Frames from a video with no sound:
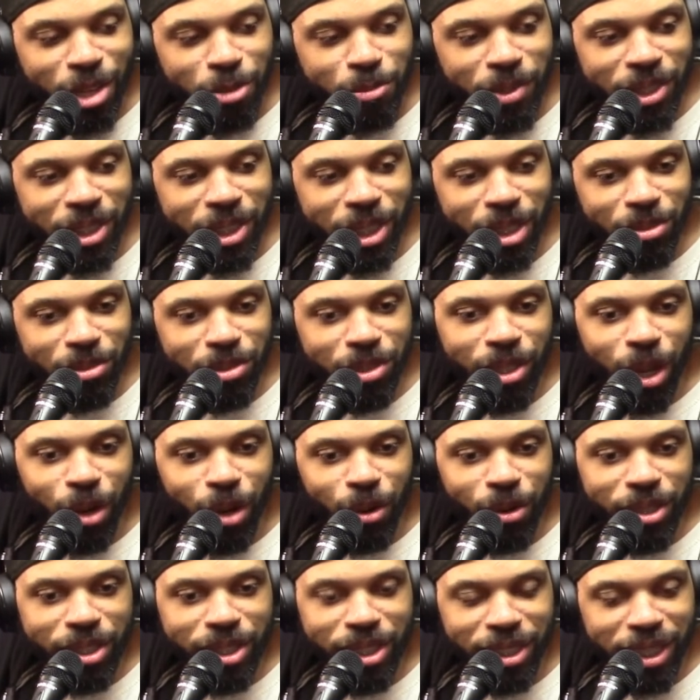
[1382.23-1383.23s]
But she was
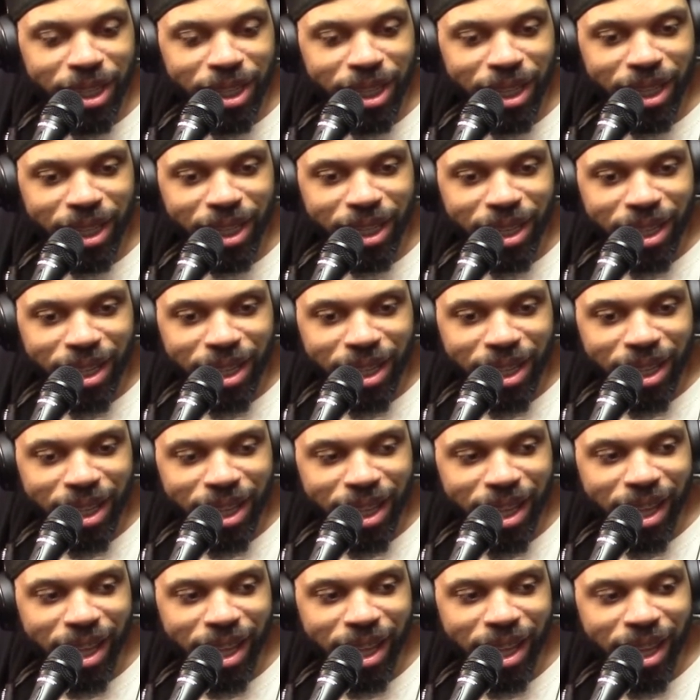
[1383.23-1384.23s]
noticing that,
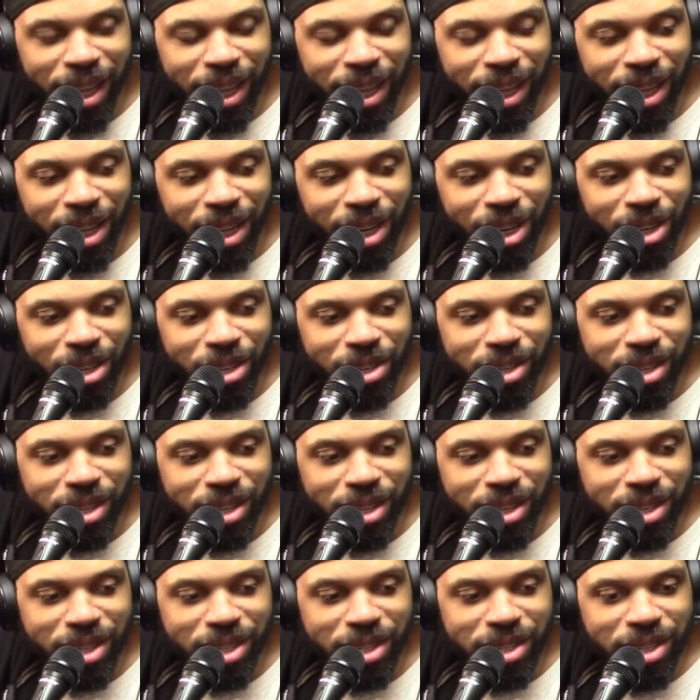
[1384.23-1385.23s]
and
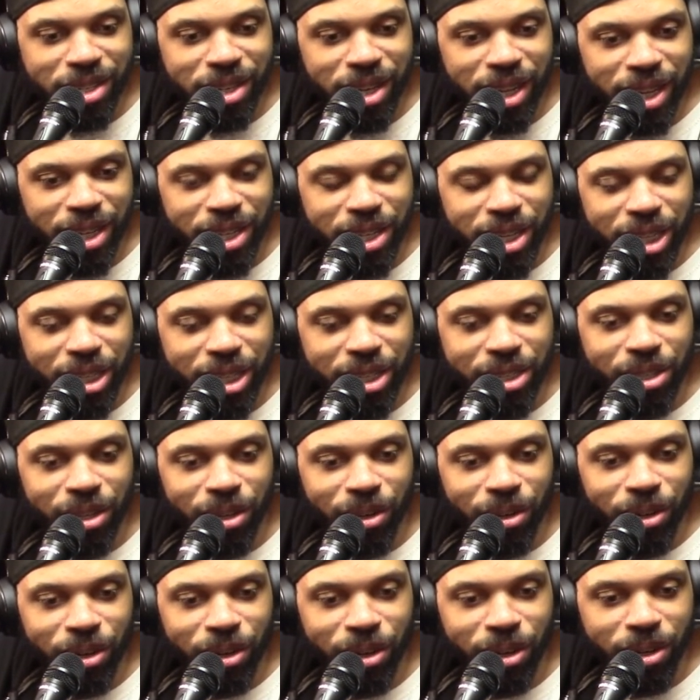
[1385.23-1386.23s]
then she
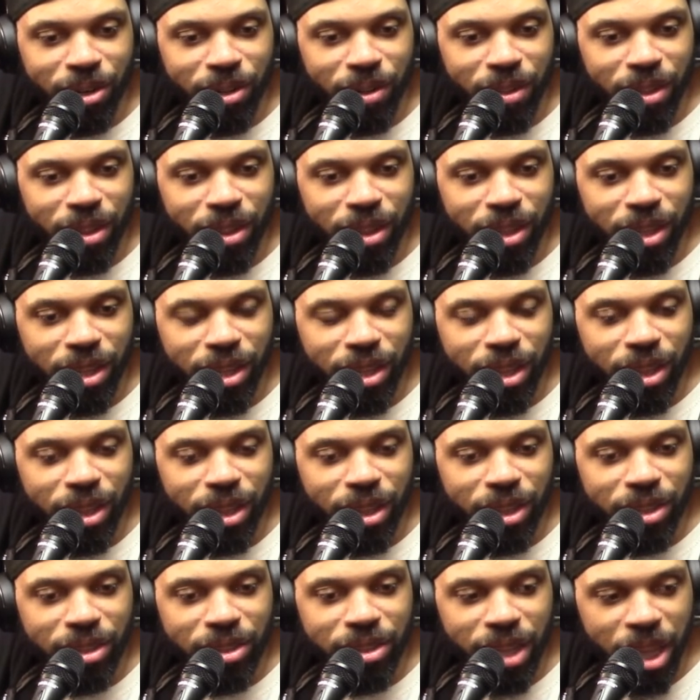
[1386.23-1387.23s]
saw
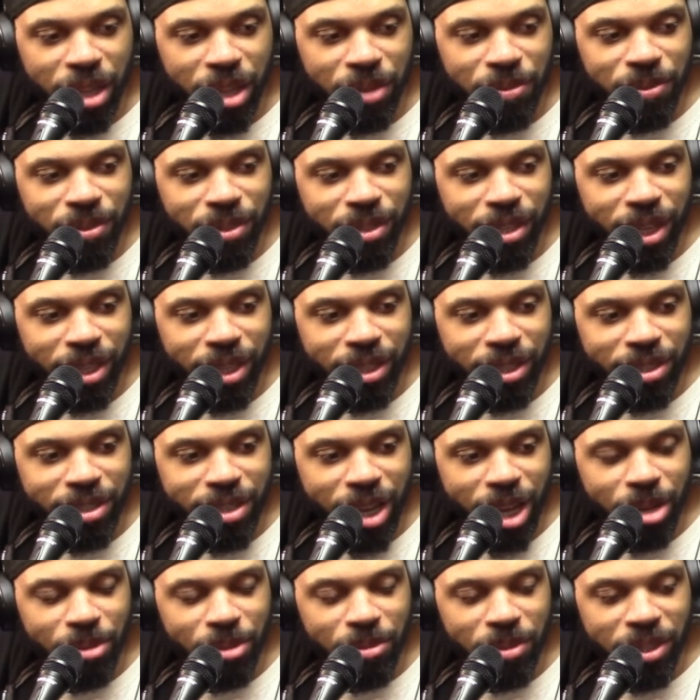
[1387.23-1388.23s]
Deafy at the
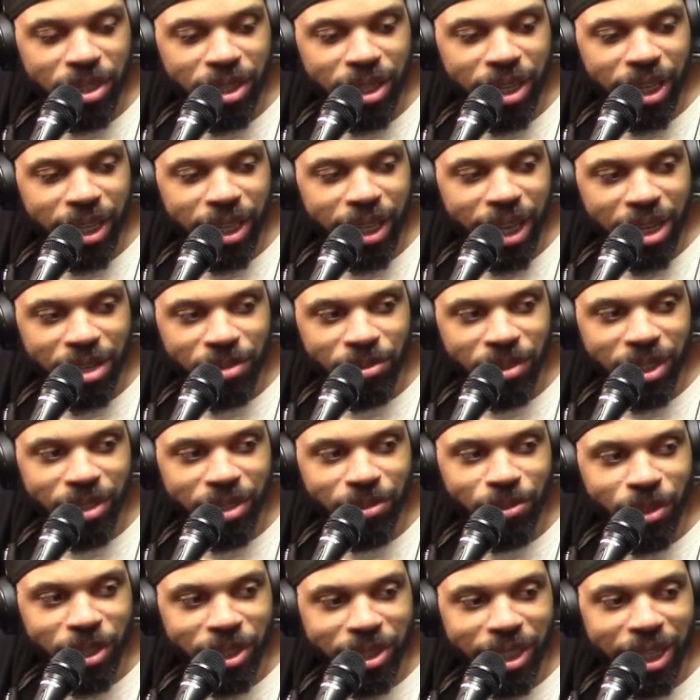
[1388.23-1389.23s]
top, and then they kind of
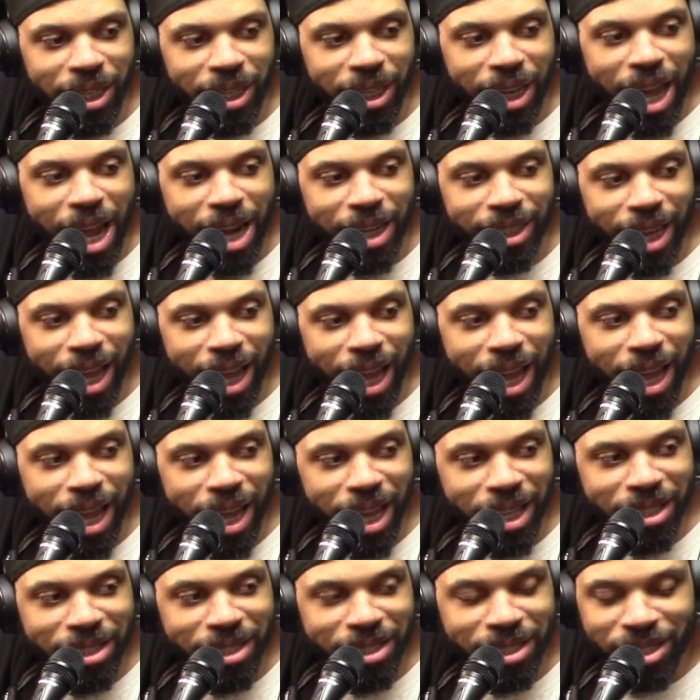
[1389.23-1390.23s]
when once they locked
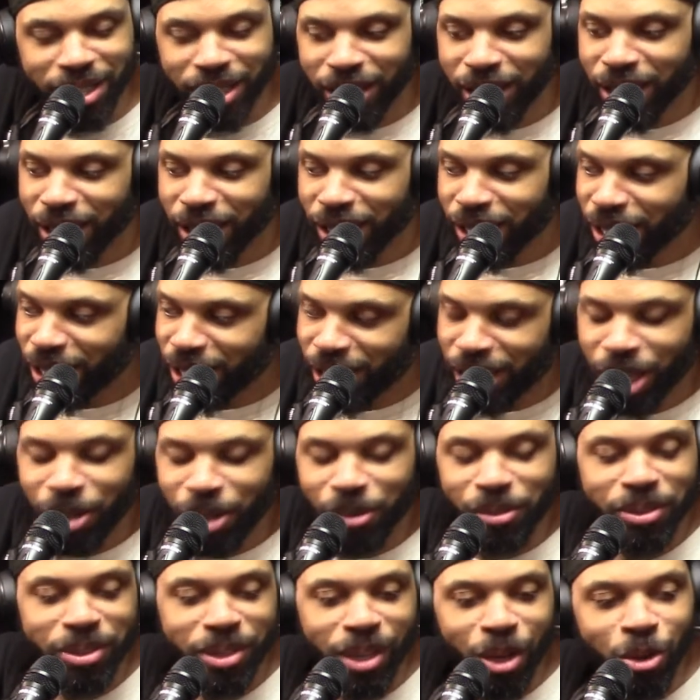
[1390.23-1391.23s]
eyes, yeah. it,
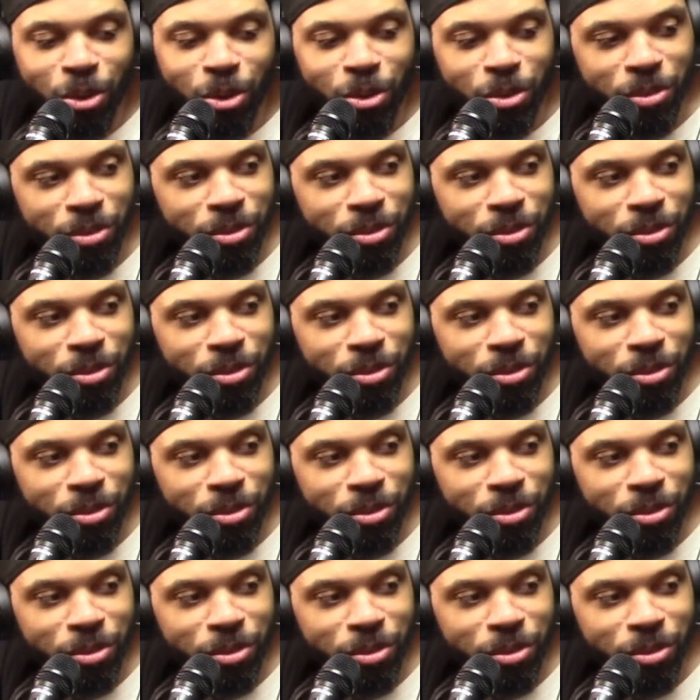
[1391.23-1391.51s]
it, was, was on. on.